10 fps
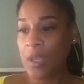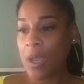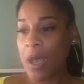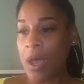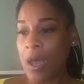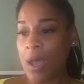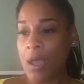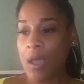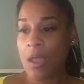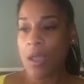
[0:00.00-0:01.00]

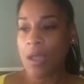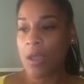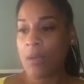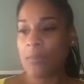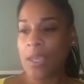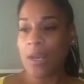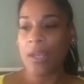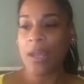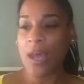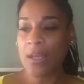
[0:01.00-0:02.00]
Can I
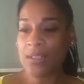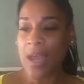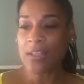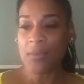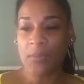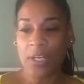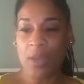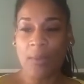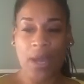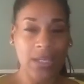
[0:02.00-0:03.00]
contact the media
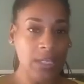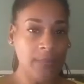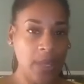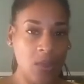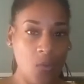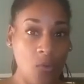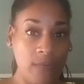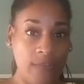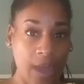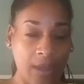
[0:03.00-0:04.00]
by email or
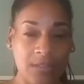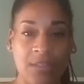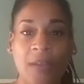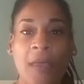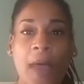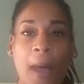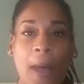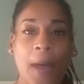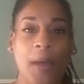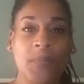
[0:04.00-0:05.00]
fax?
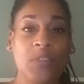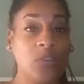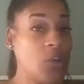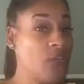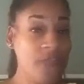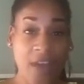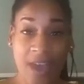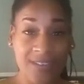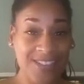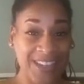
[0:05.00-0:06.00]
So don't fax.